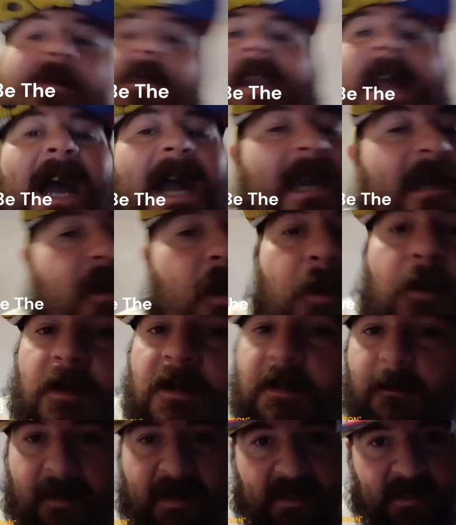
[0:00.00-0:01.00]
not going
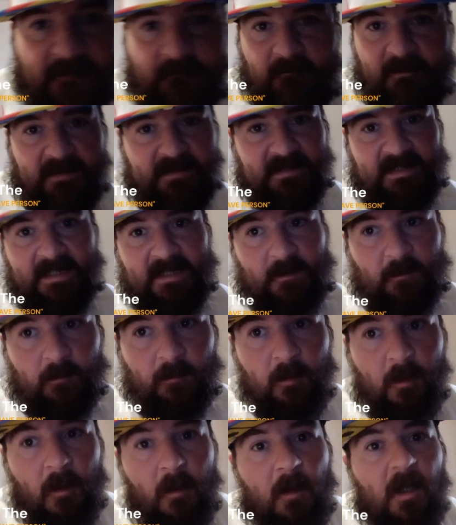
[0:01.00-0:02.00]
to pay retail,
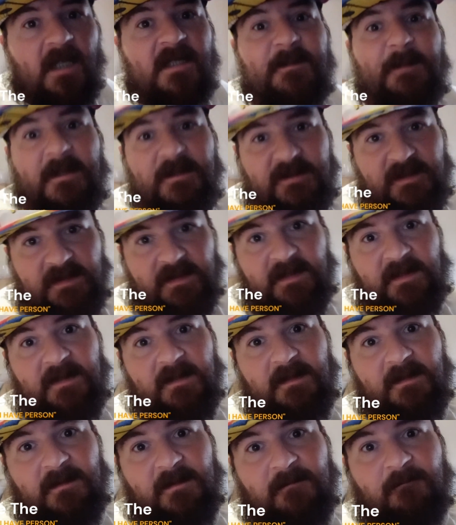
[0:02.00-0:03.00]
especially
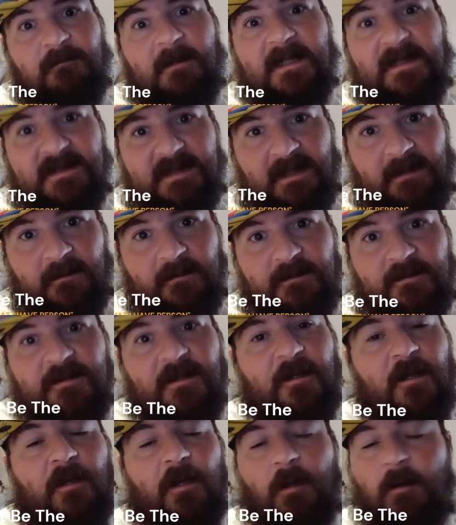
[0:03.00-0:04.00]
resellers. They're
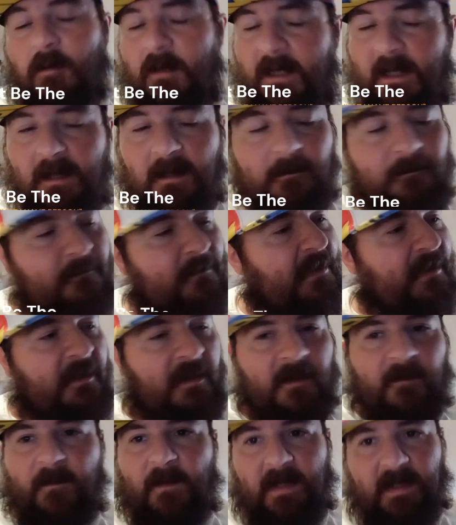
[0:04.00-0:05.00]
going to look it up and they're
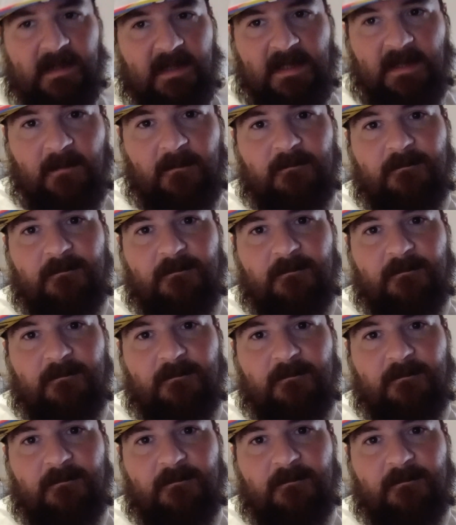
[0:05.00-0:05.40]
going to find out